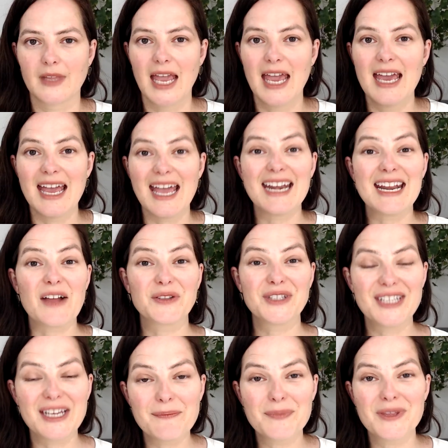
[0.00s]
And now
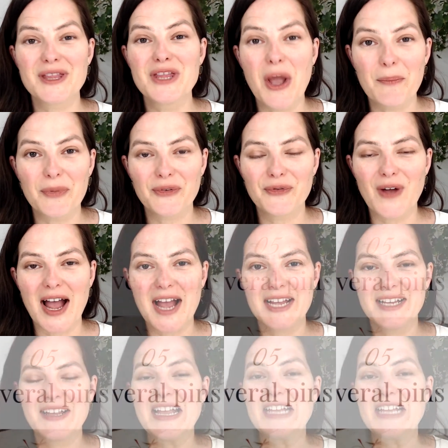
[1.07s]
tip number 5 is